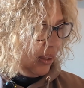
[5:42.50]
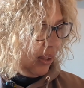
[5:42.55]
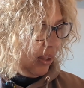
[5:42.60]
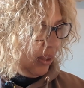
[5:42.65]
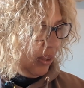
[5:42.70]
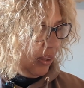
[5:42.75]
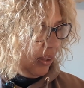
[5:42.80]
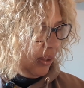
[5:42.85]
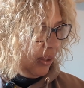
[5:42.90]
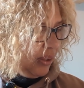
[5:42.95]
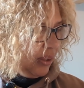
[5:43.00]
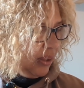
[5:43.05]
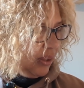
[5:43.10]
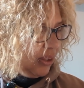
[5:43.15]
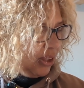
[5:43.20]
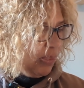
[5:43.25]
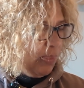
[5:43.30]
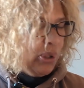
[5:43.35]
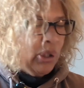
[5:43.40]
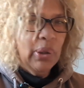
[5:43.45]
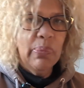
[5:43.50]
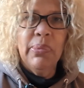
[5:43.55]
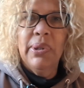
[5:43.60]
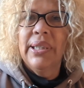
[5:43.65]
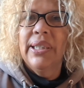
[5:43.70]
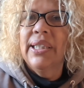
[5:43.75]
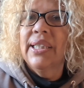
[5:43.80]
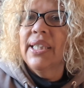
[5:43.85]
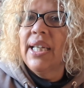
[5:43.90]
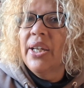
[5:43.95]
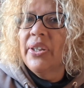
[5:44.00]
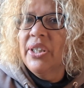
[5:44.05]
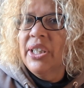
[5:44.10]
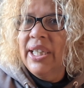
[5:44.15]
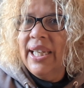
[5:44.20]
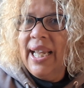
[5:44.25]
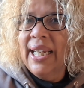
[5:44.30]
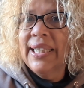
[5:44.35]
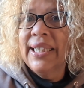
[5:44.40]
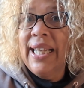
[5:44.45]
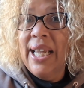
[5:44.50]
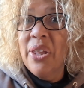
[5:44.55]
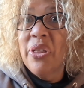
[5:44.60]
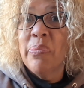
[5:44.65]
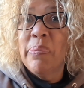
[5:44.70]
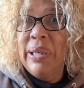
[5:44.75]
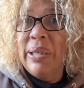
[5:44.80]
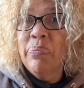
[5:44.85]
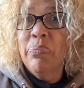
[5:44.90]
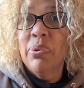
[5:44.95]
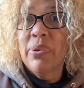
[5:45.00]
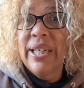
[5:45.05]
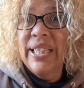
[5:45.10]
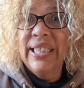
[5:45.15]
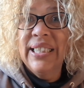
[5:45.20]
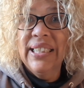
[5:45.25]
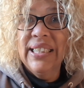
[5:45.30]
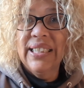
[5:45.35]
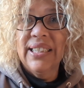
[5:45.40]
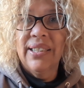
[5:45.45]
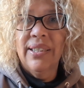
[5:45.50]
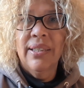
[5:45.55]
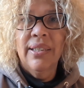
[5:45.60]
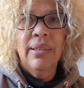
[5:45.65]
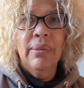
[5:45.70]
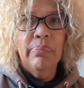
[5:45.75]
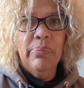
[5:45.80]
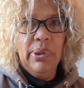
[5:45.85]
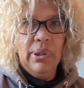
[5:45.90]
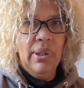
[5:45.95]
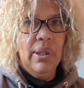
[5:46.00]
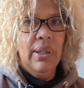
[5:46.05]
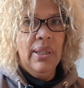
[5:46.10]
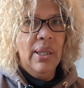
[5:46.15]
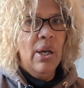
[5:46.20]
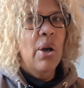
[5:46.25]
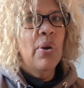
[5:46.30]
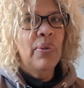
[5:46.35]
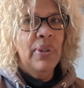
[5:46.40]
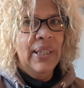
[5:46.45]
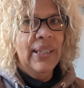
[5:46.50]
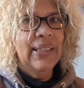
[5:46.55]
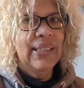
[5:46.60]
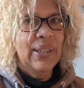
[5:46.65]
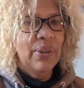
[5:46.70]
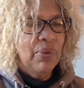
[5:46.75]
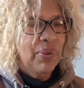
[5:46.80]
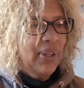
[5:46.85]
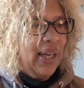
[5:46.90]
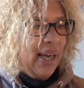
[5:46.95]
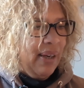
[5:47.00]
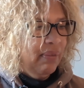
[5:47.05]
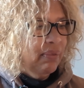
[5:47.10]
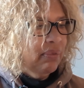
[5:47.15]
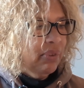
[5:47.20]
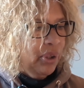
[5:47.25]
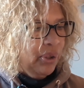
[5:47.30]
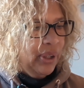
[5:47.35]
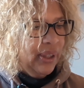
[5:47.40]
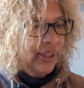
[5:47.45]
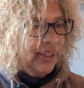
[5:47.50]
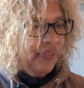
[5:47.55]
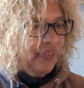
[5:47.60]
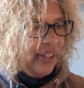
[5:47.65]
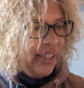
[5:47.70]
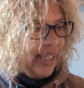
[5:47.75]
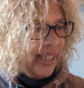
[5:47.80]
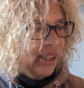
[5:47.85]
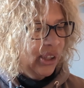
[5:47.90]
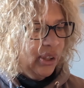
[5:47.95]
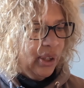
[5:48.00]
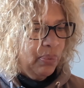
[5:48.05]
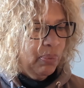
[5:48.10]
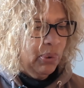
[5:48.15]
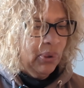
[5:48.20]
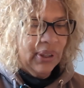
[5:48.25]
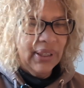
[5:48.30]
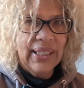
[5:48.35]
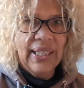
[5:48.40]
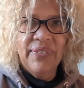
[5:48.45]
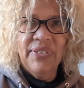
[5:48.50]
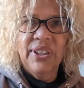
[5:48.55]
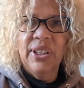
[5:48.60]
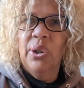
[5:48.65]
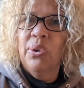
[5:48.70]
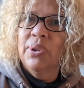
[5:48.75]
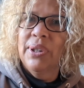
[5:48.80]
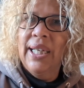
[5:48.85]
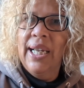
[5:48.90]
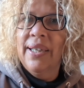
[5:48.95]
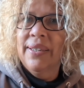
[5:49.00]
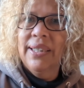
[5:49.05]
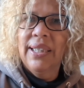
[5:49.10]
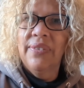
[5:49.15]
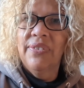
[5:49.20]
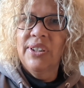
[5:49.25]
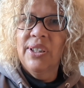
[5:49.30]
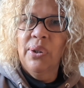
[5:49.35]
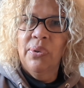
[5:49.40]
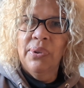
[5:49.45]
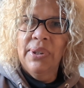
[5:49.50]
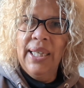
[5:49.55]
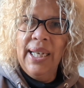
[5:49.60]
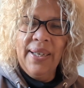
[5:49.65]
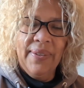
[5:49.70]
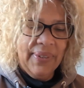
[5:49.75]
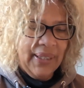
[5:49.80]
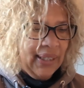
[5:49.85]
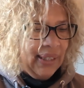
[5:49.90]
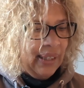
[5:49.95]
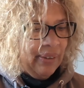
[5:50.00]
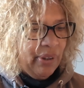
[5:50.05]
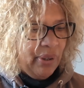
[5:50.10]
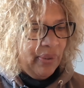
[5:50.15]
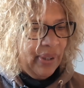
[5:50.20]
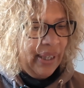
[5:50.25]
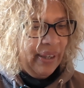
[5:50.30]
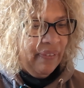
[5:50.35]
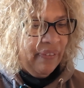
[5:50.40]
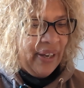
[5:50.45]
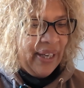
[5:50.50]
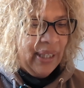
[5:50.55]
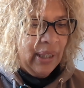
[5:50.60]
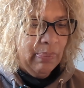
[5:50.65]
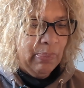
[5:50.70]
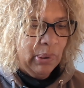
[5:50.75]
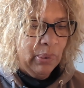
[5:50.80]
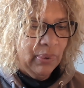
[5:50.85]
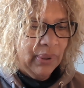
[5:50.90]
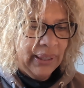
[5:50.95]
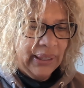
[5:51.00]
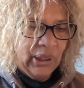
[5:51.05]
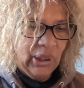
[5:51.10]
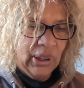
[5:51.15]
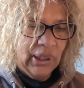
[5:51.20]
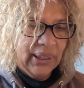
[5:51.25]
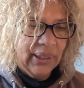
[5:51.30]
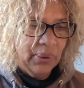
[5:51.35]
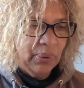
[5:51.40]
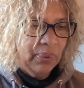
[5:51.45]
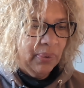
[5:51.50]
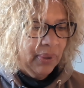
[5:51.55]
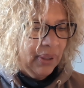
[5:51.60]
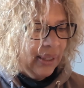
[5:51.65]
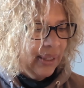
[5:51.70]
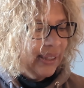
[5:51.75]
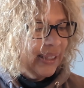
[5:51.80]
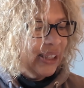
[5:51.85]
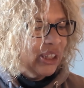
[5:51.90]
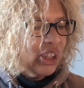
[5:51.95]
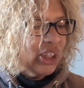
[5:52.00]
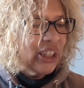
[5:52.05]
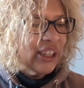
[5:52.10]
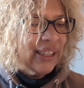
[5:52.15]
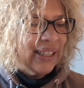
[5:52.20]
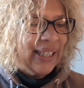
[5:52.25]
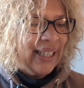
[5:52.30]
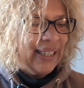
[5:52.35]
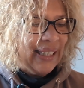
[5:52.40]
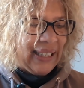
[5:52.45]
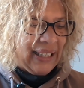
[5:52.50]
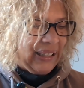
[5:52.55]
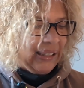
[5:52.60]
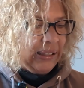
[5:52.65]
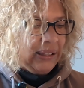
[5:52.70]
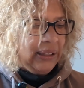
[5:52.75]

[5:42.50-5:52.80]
Some of them you can get them in print, but only till that run has finished. So once they've sold out, then they're only available digitally.